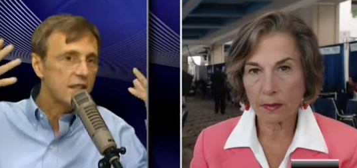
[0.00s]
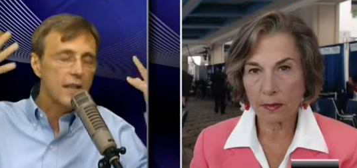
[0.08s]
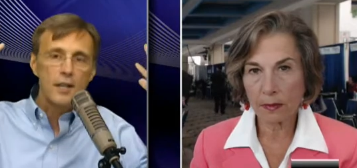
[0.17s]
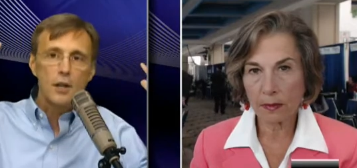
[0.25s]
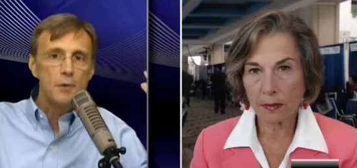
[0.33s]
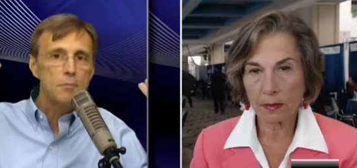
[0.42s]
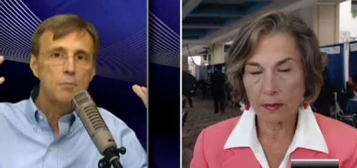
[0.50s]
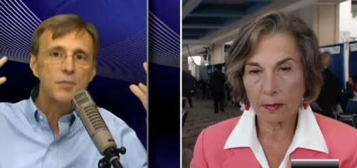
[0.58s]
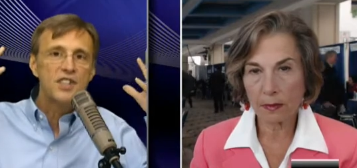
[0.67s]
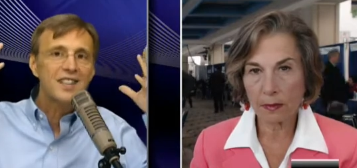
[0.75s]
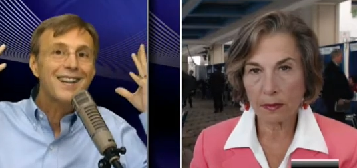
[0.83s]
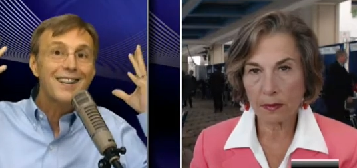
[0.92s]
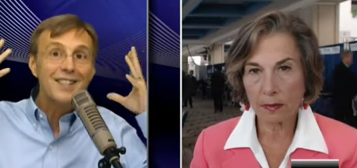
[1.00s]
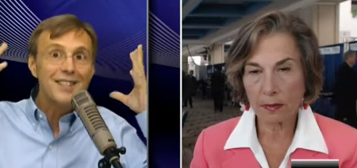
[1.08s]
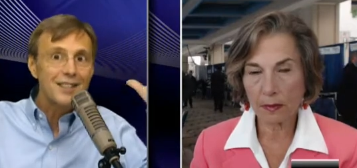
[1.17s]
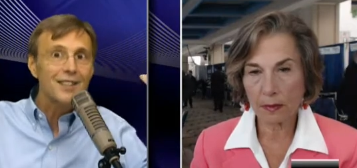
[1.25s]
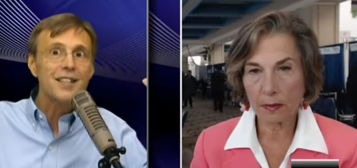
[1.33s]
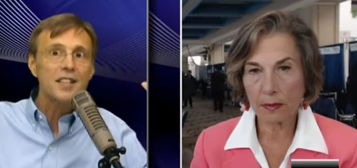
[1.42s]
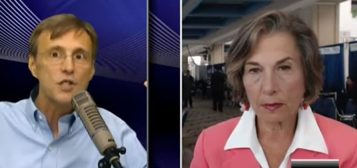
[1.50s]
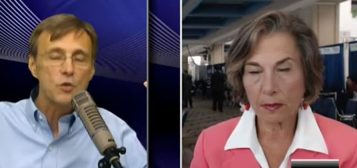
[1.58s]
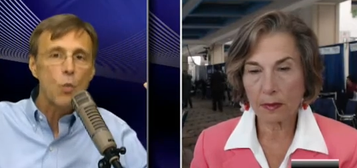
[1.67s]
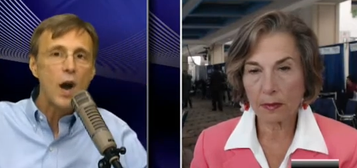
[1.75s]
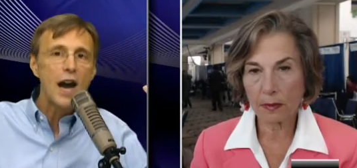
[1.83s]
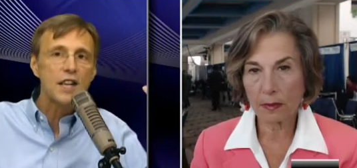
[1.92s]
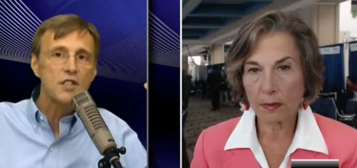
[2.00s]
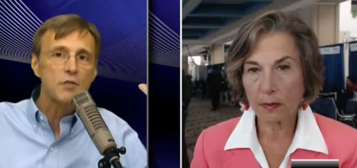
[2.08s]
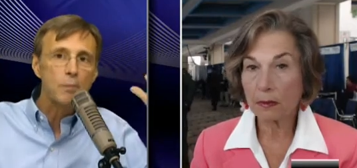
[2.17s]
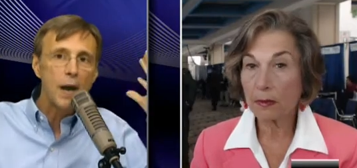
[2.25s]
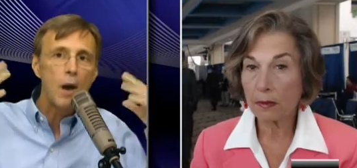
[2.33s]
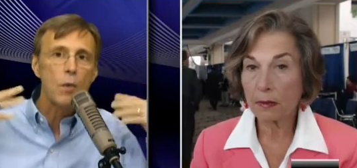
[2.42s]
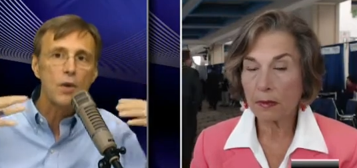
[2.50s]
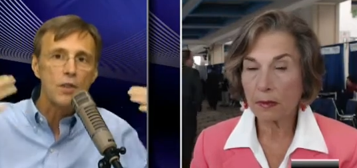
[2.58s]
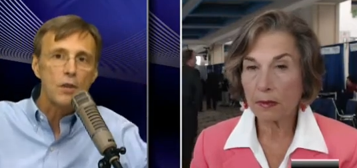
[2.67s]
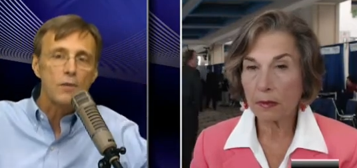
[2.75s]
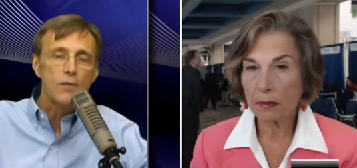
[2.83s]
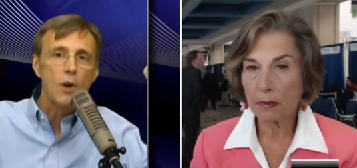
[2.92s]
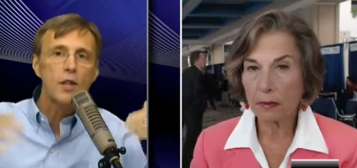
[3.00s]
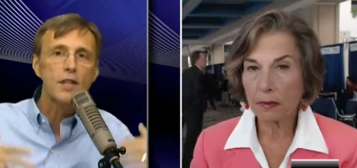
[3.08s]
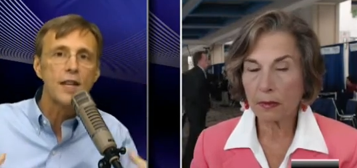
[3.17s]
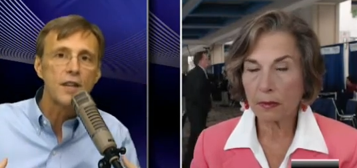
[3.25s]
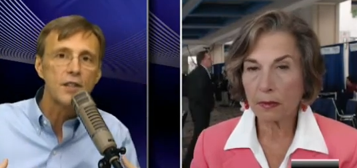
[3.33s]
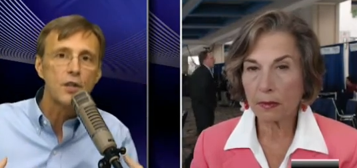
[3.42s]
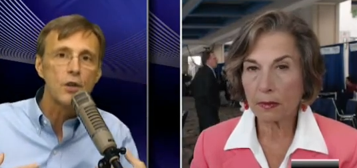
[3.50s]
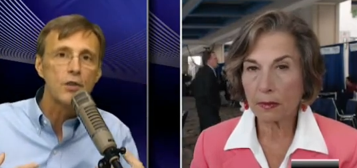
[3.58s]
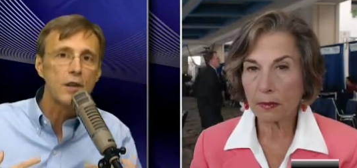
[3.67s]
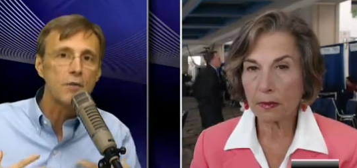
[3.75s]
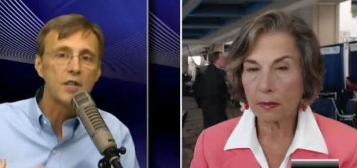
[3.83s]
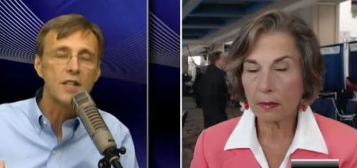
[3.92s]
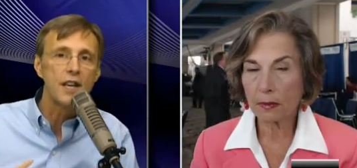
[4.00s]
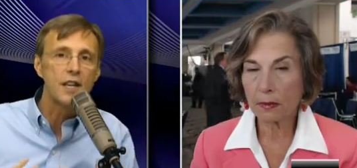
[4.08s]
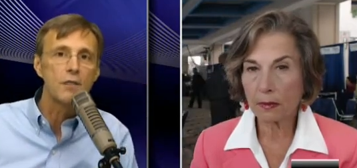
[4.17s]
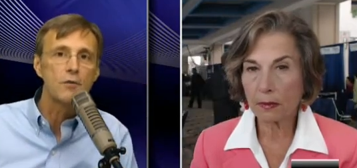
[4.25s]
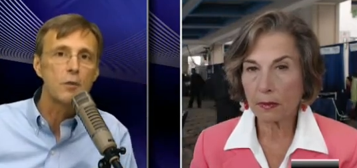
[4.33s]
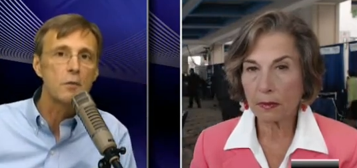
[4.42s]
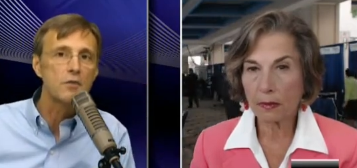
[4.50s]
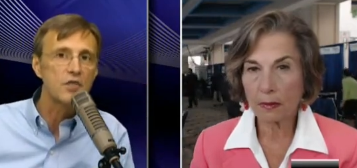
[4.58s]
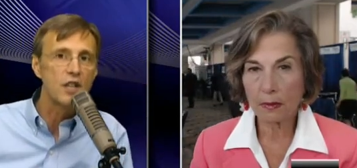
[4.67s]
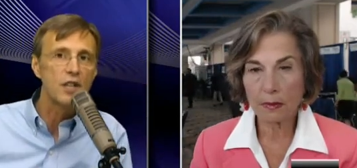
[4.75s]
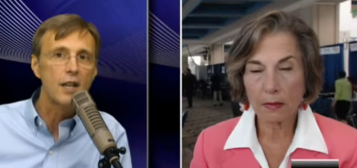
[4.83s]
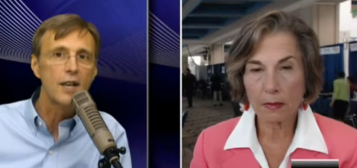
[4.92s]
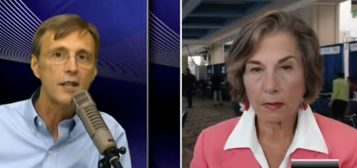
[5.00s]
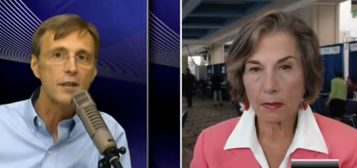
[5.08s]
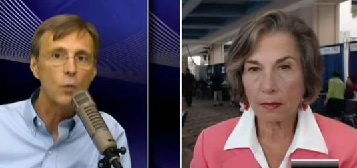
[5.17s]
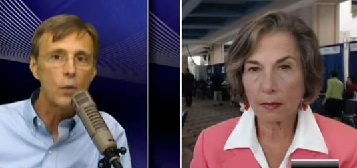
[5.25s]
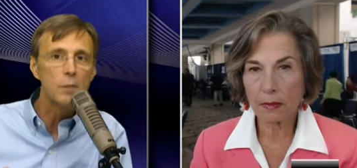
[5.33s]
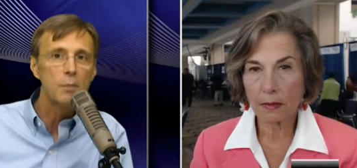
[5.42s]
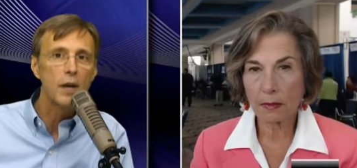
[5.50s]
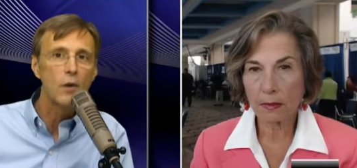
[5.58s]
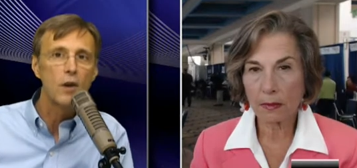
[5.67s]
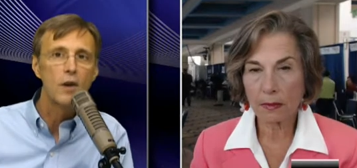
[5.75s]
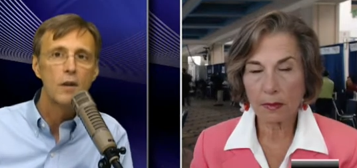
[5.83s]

Speaker 1: I don't know, gazillions watts of power that are falling on the earth every day in the form of sunlight and wind power?